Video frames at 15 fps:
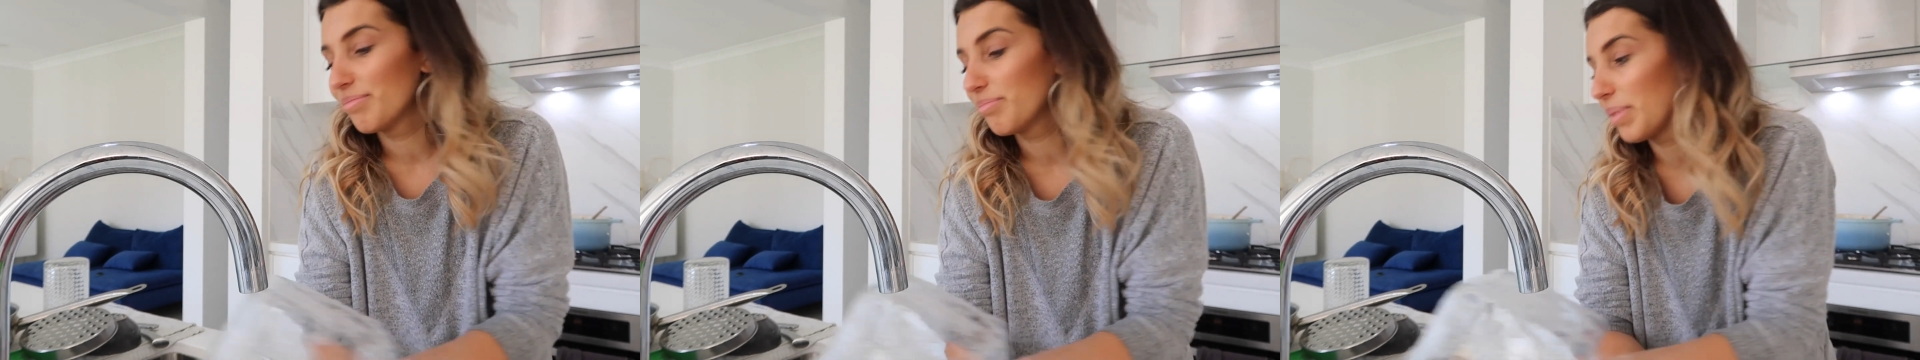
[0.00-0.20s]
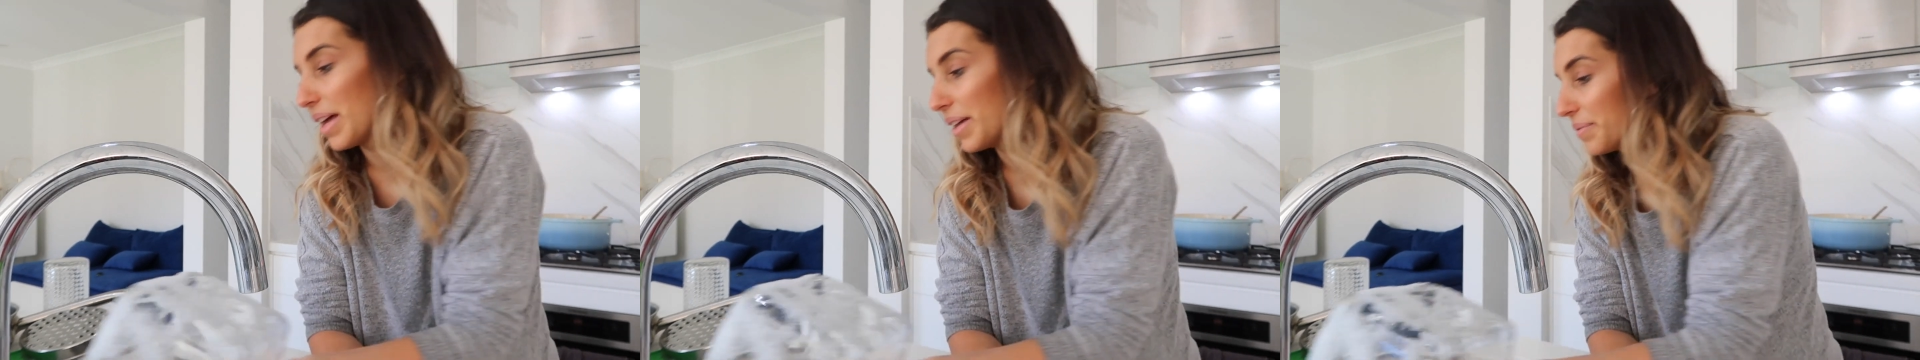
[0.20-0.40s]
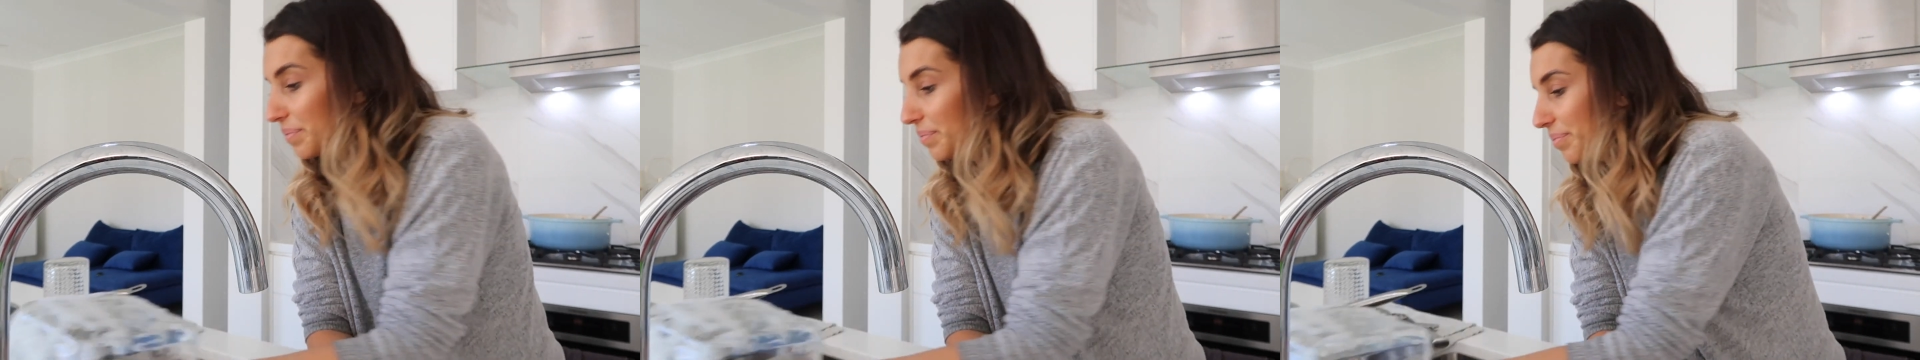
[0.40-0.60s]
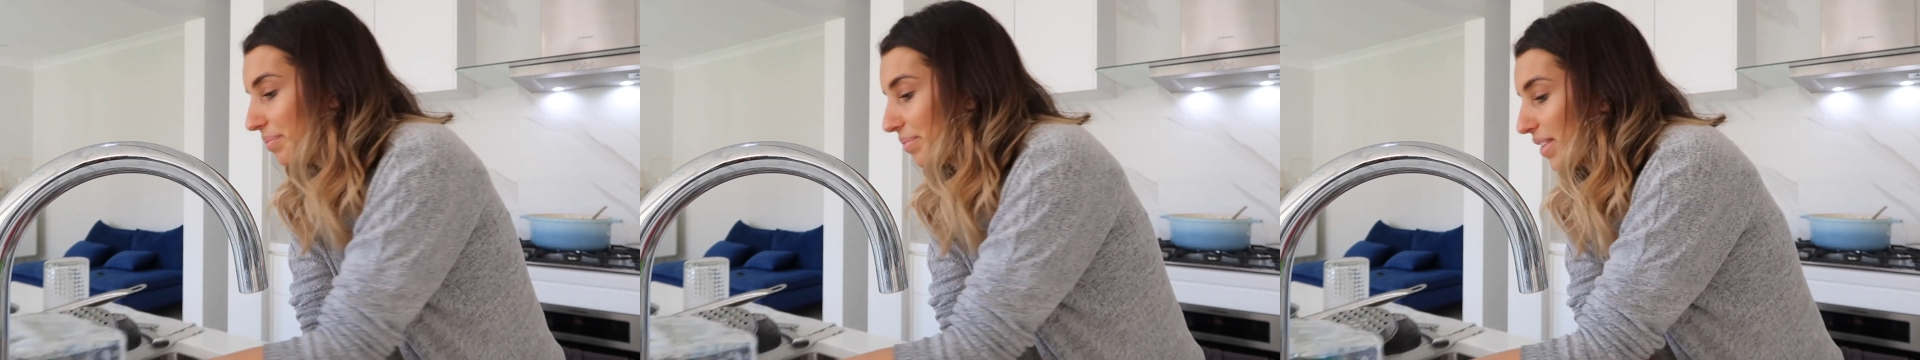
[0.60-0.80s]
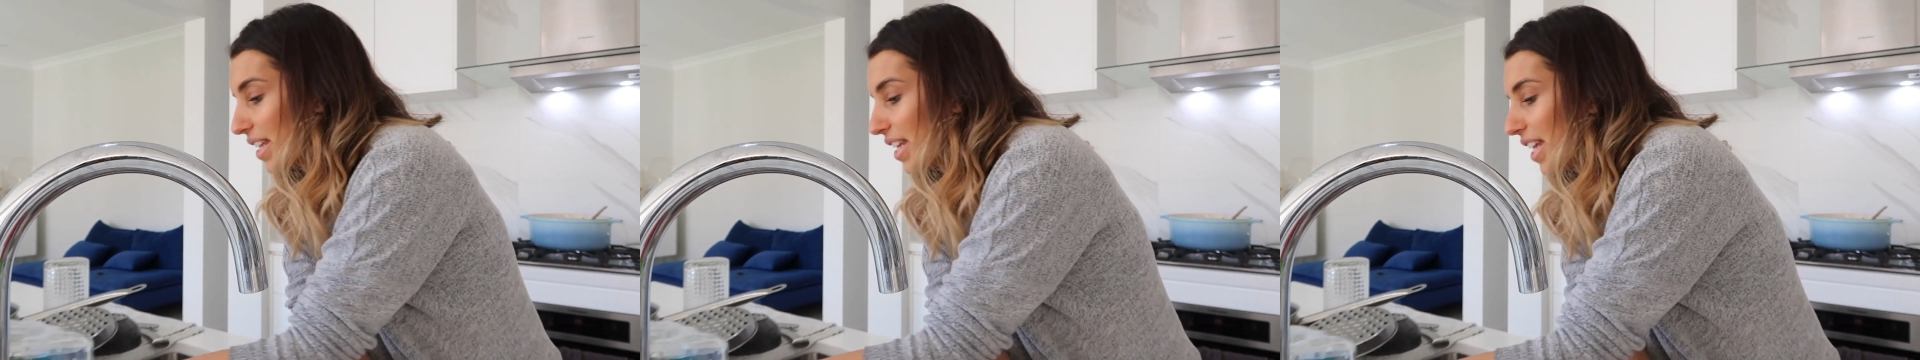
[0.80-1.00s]
But
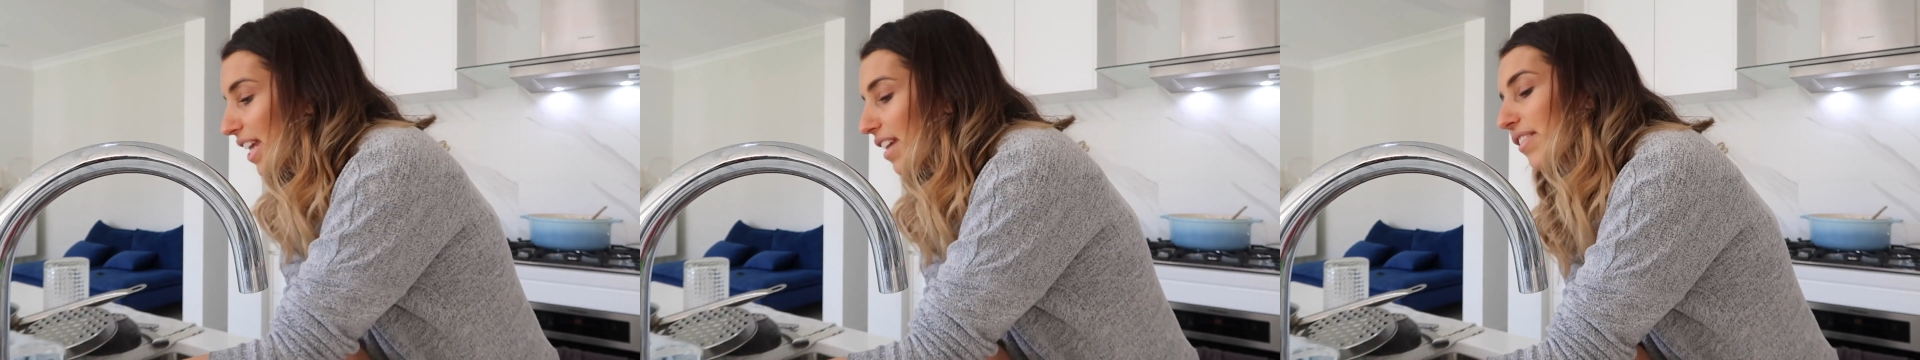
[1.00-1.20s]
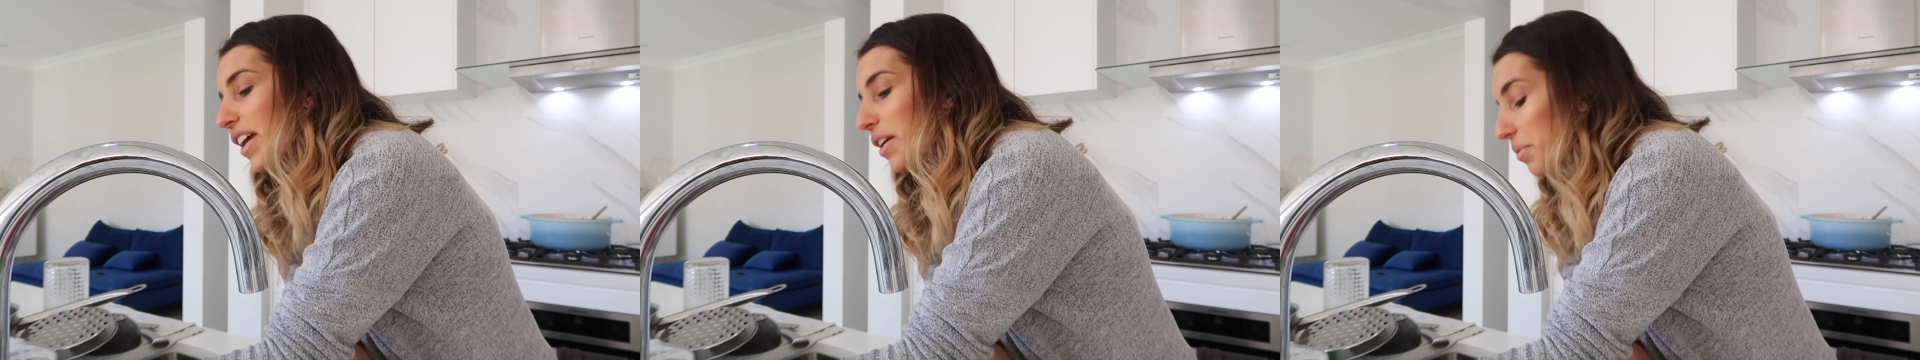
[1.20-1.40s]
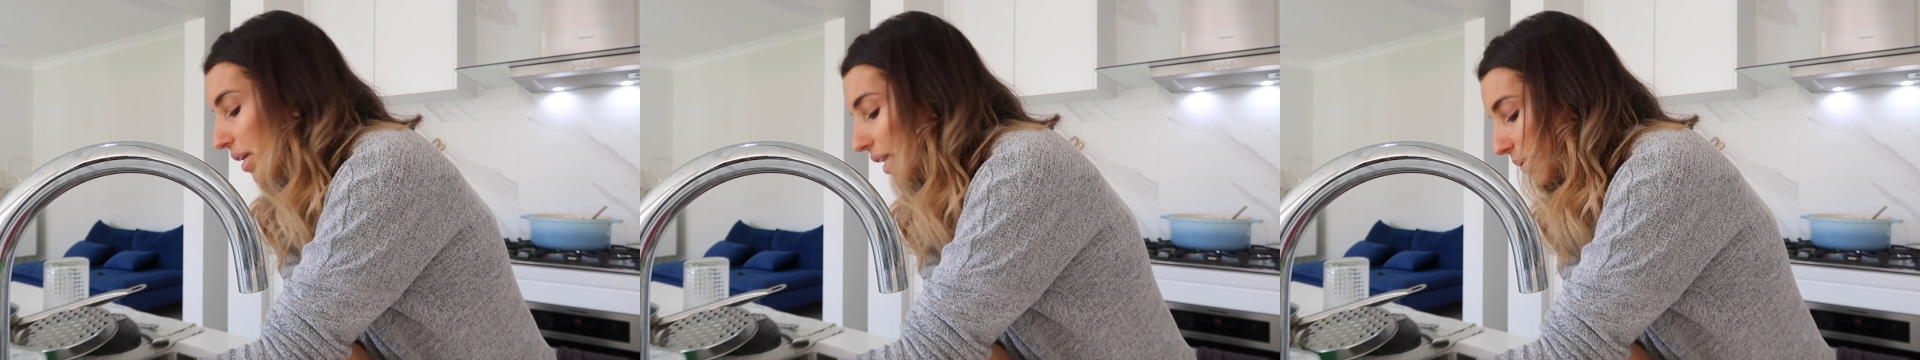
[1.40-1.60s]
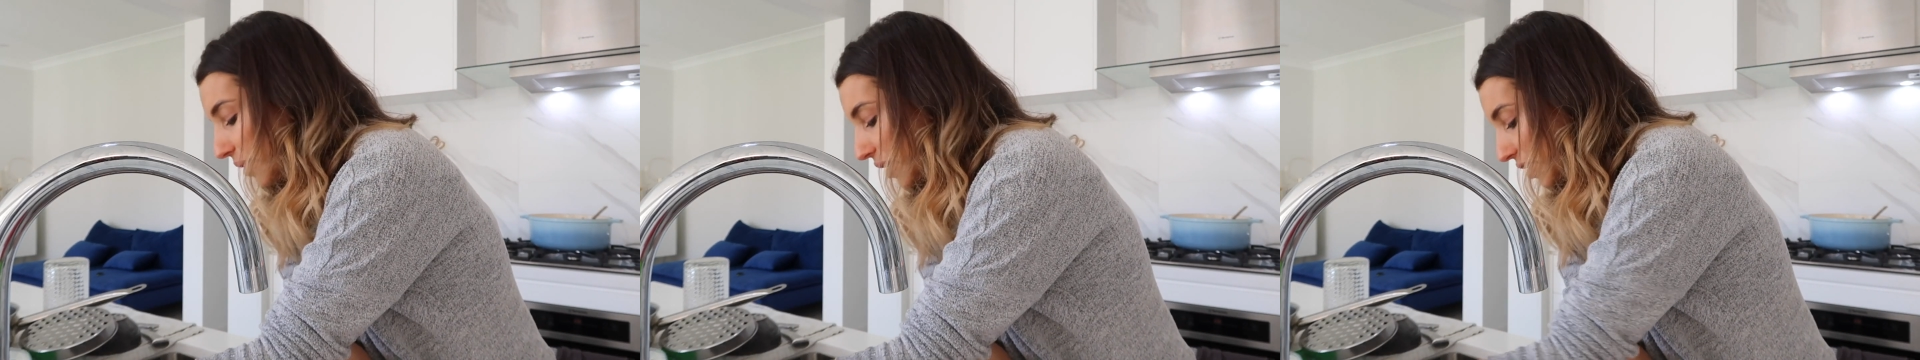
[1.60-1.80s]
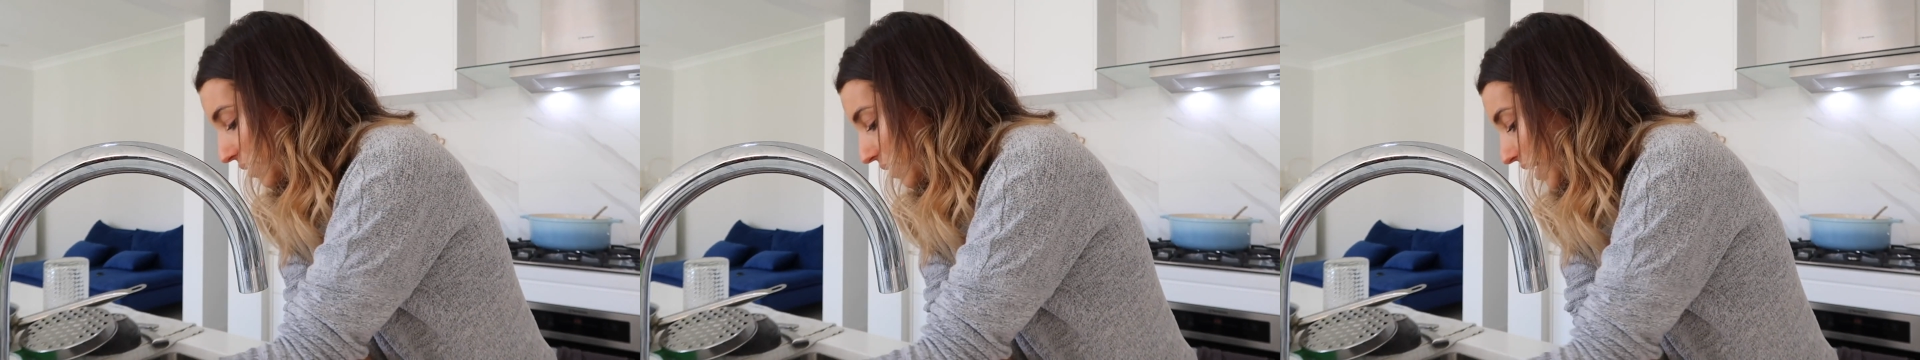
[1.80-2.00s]
if they really
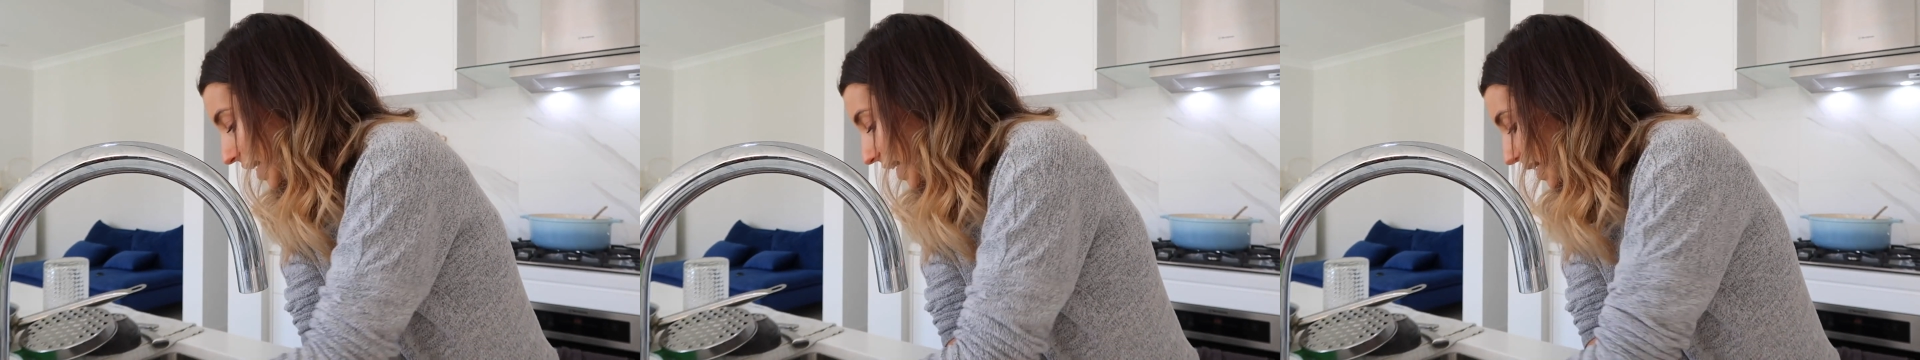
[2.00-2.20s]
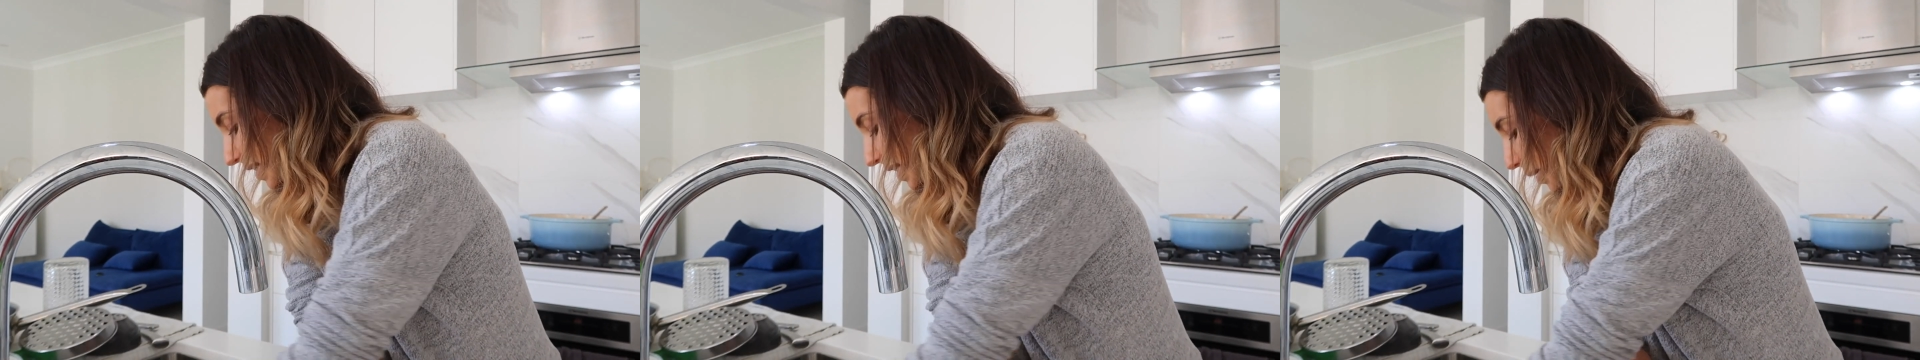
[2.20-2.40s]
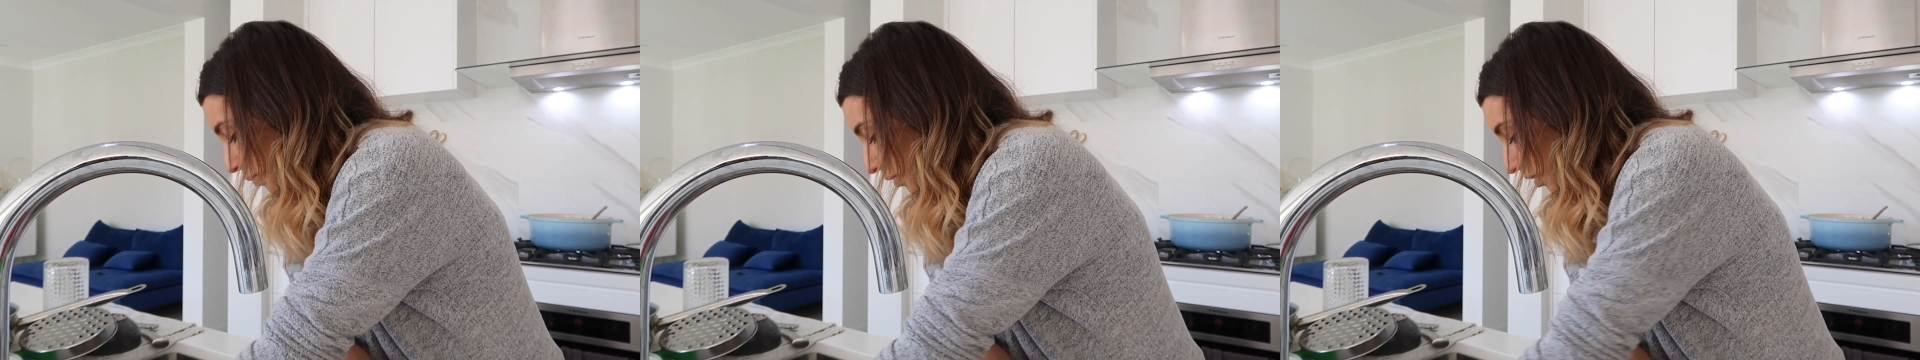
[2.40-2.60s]
want to do it, I guess I